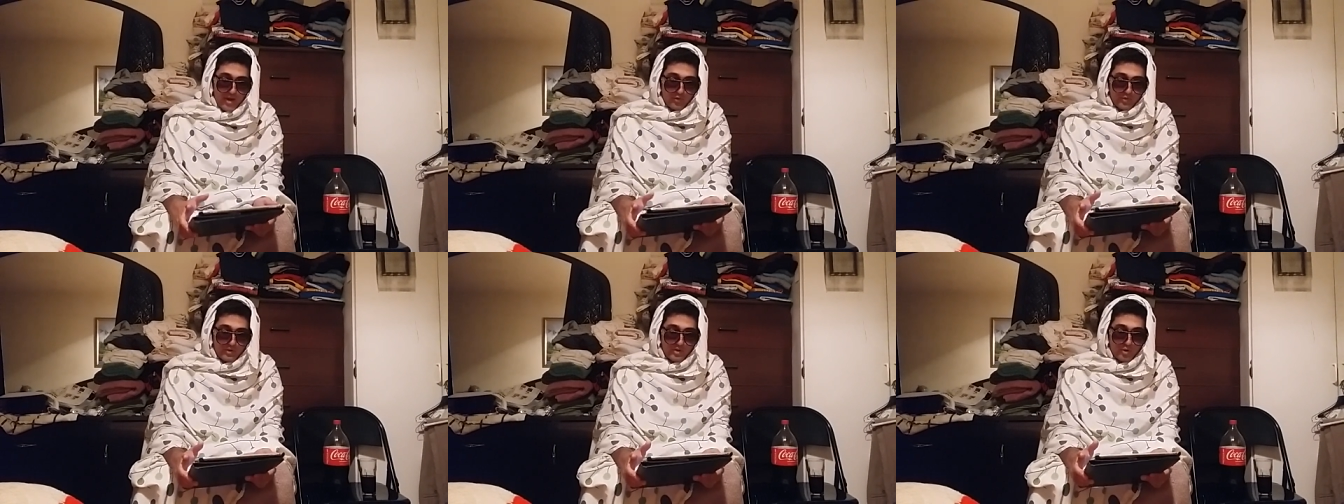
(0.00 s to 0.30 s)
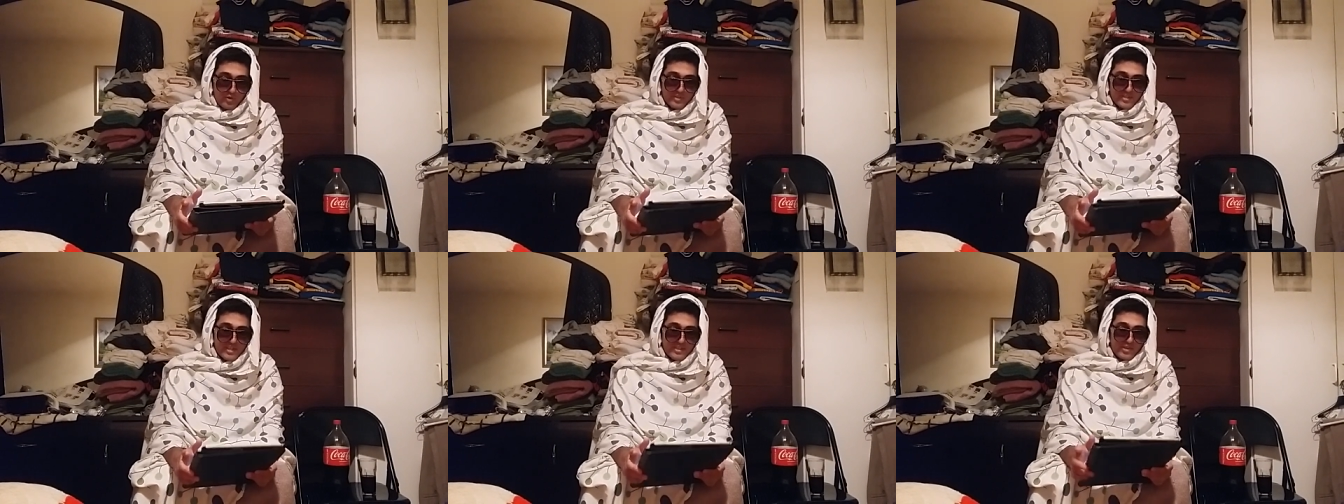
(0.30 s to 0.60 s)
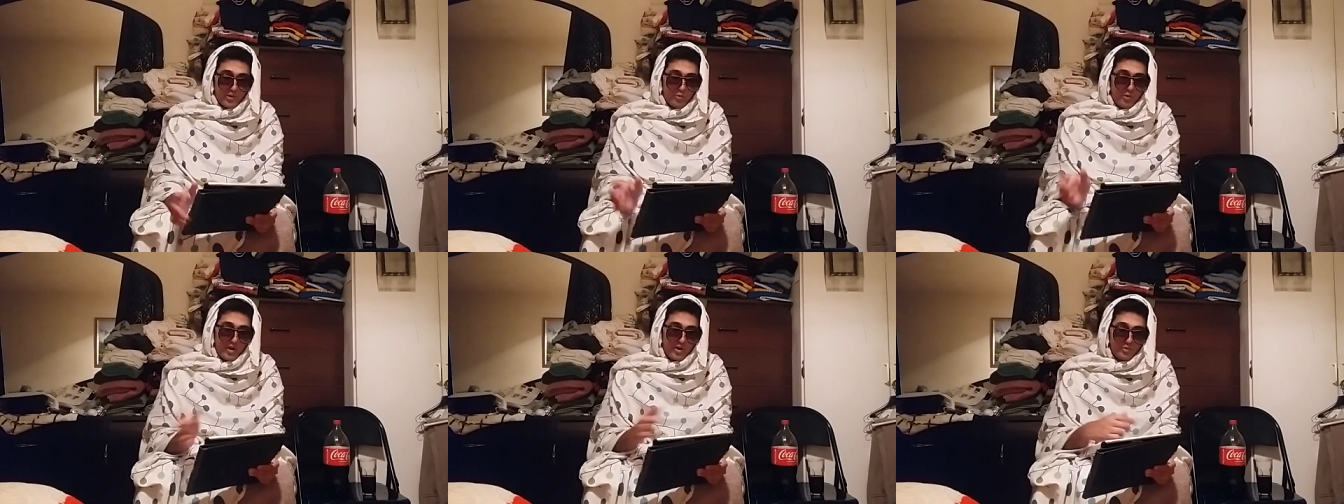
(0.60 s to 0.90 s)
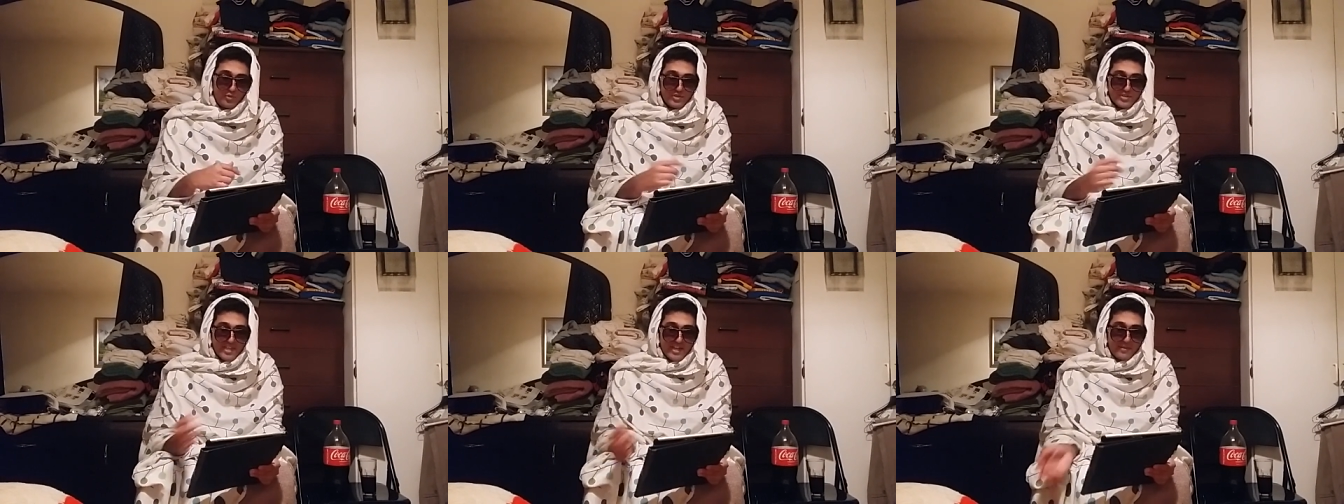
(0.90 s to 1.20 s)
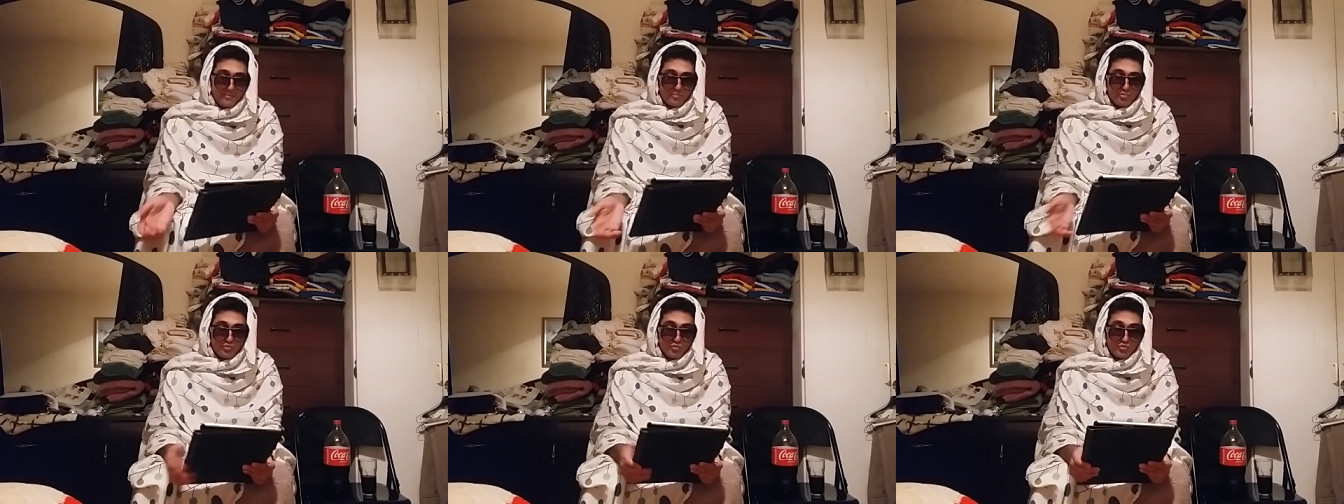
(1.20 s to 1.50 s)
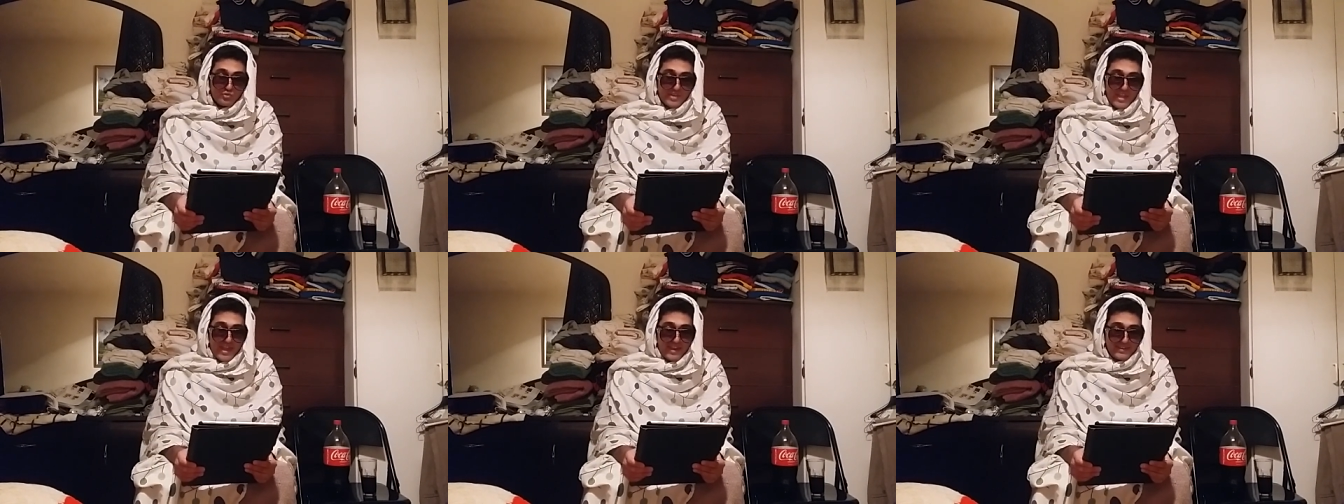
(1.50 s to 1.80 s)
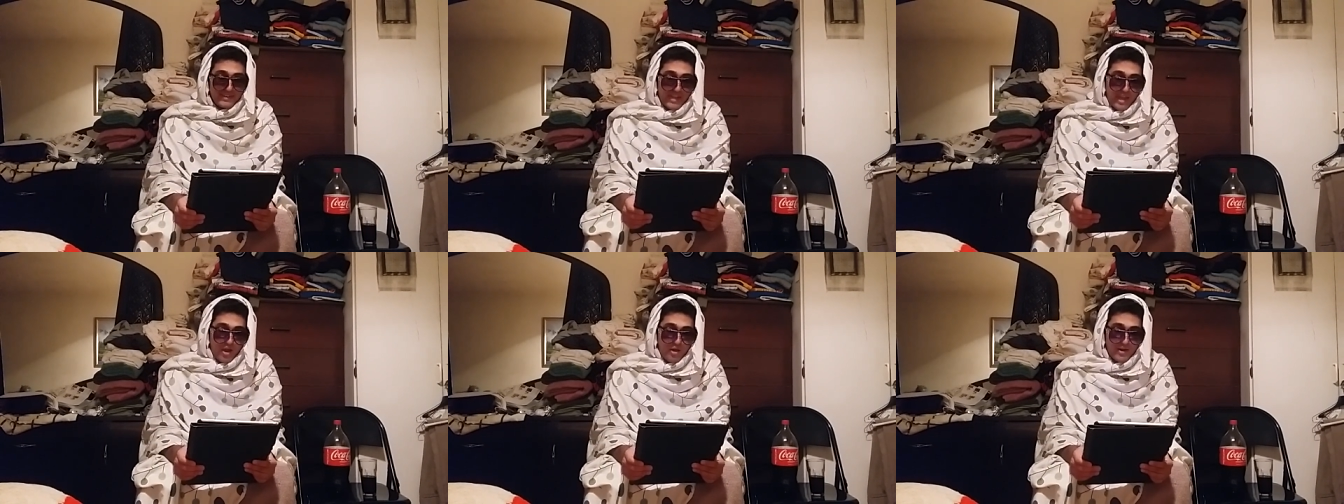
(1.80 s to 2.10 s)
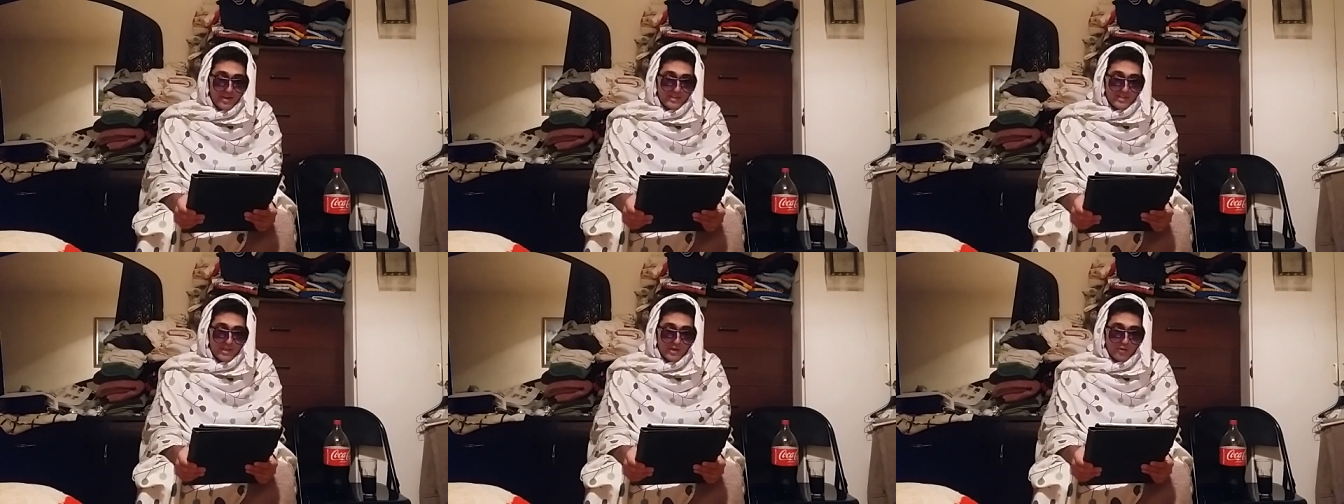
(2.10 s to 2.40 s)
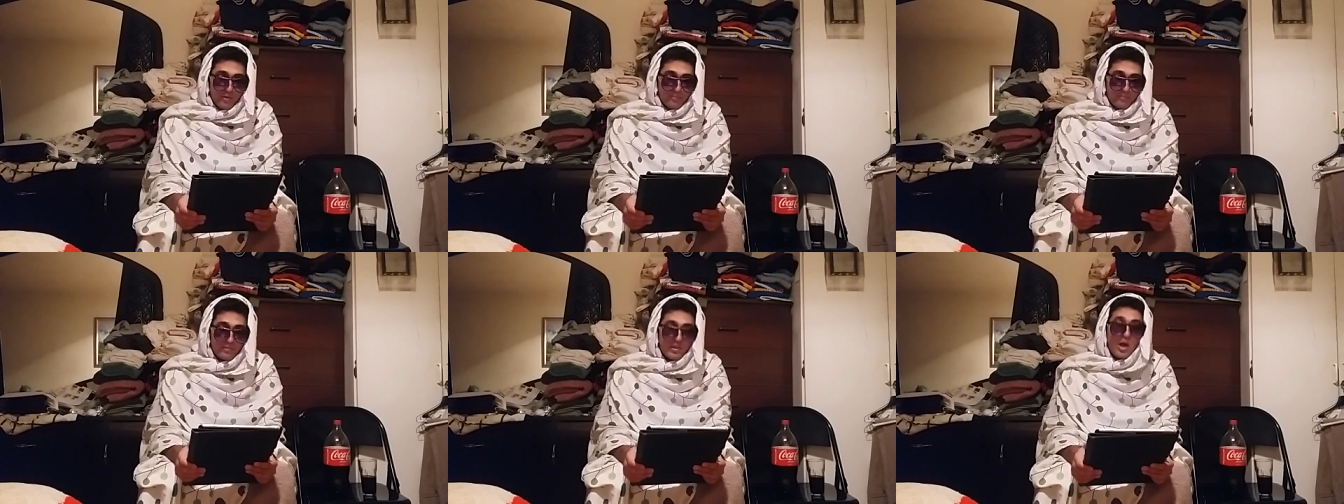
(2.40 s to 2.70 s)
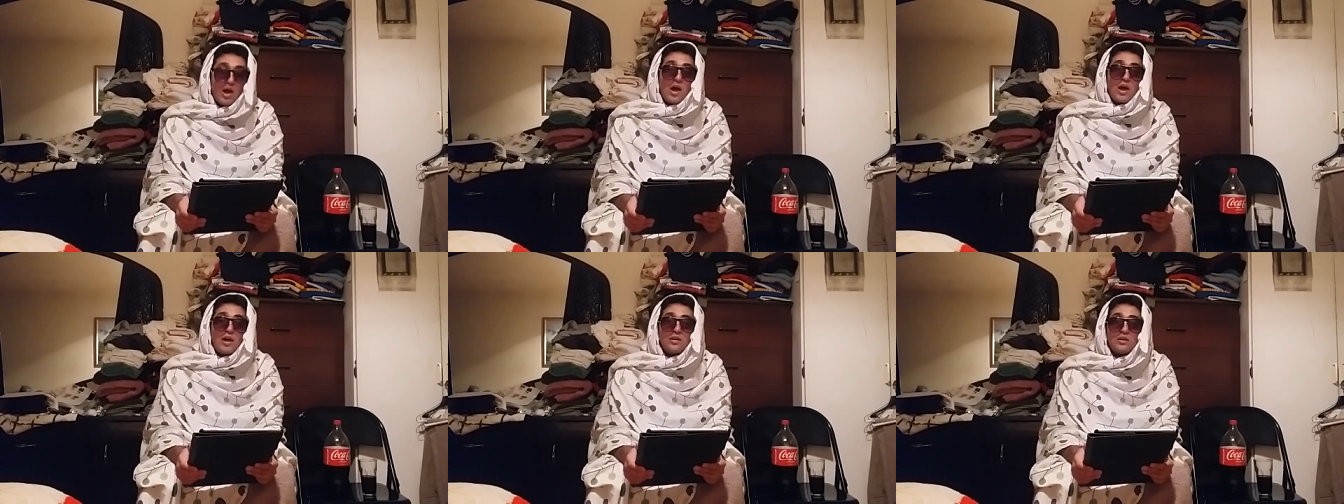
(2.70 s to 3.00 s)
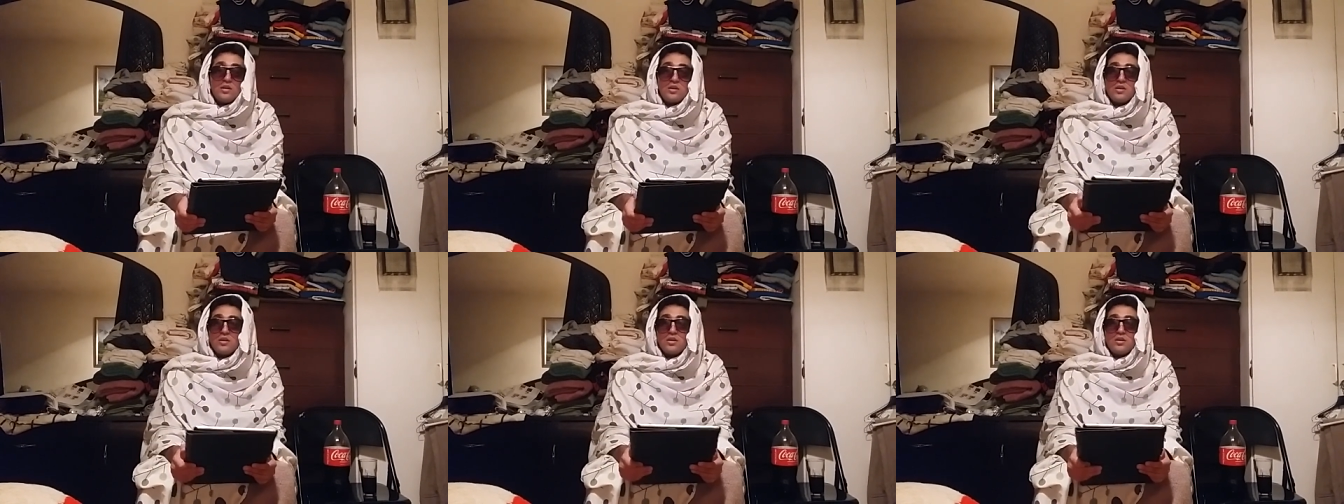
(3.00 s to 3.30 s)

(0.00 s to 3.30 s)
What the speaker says: I don't know, like the one who's like brunette now, I think, or blonde.